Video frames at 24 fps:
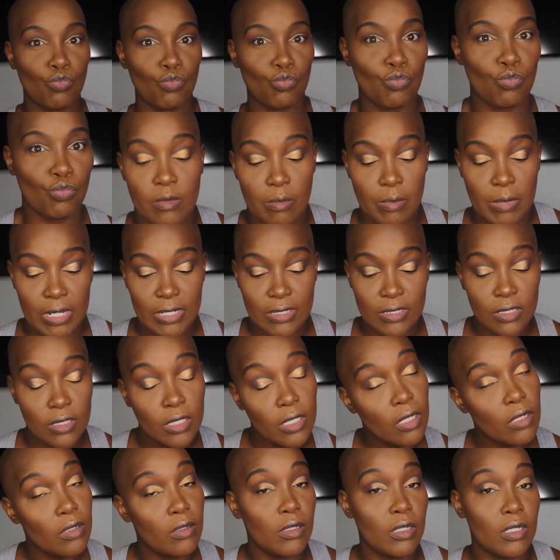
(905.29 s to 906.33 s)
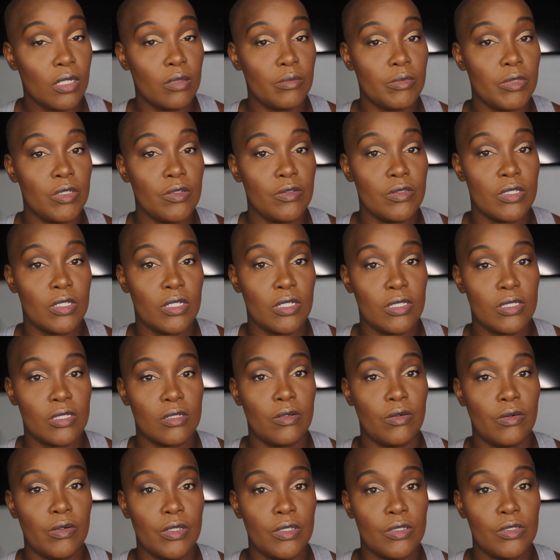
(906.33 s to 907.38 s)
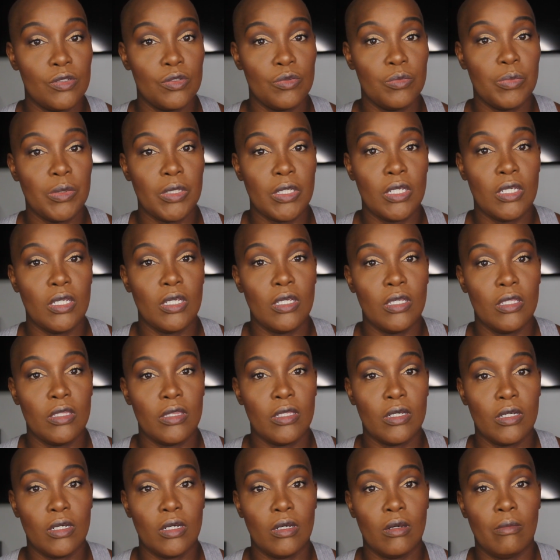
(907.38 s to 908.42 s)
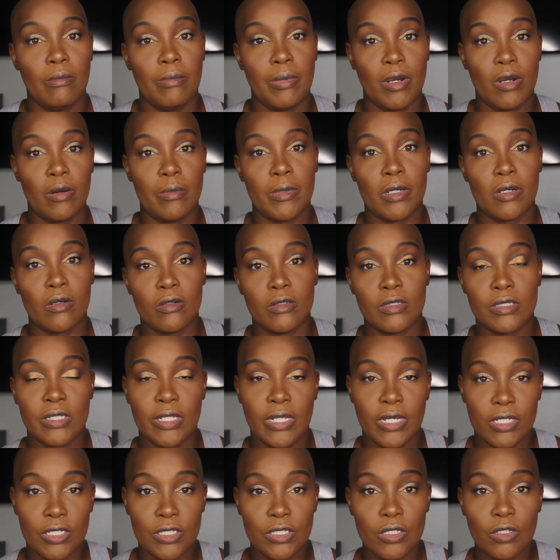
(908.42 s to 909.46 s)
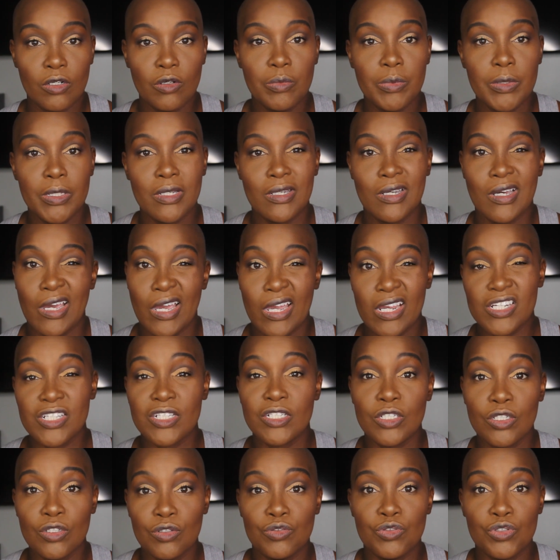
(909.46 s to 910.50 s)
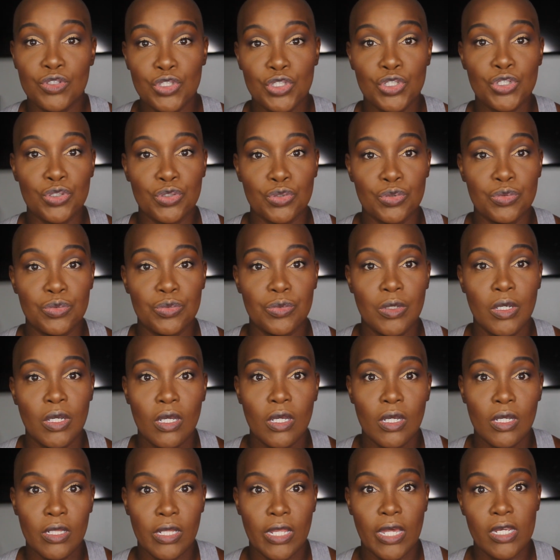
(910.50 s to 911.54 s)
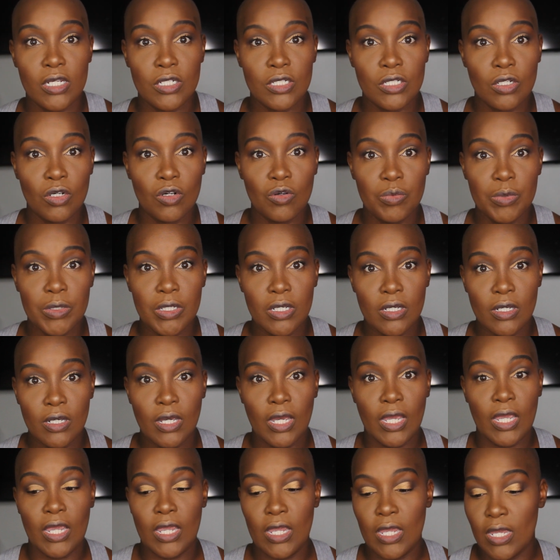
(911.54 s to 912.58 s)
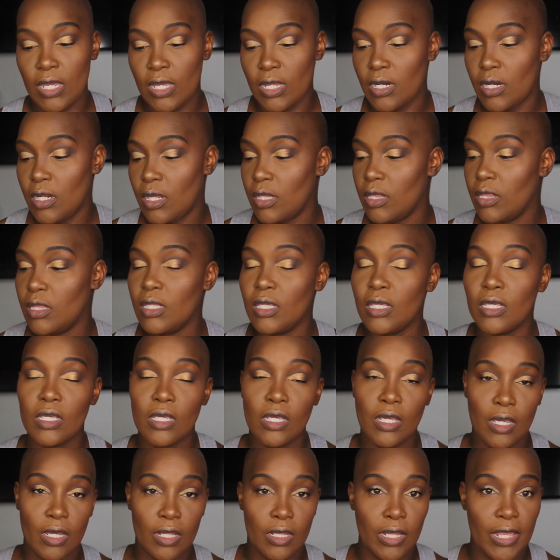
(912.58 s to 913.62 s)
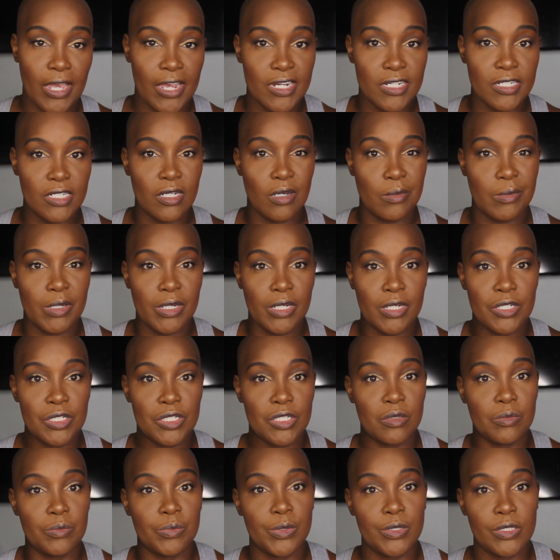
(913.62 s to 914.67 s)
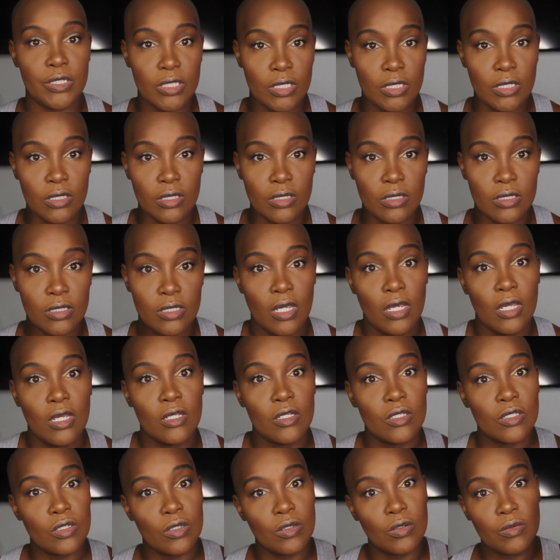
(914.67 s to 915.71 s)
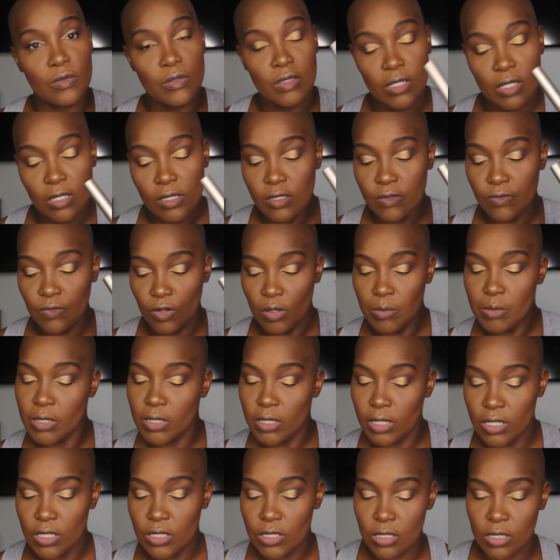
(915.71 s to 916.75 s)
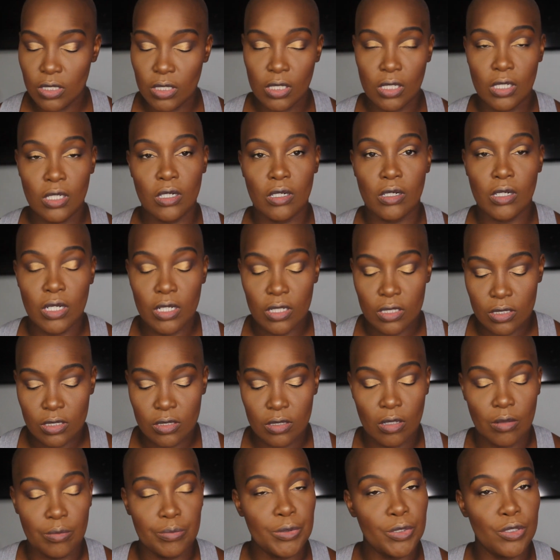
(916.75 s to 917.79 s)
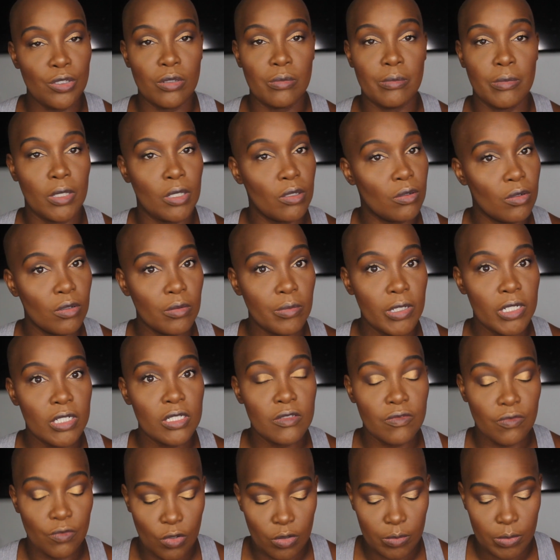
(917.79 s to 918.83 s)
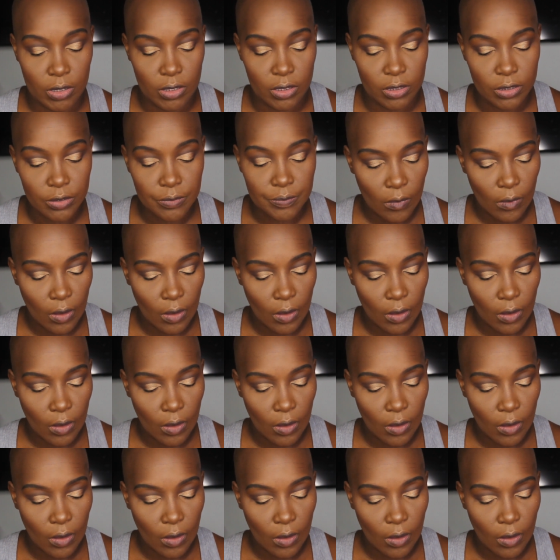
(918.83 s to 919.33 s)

The mascara I'm using is going to be the Bare Minerals Lashtopia. I actually use two, Lashtopia and the Lash Domination Petite. So this formulation here is a pure mineral based formula.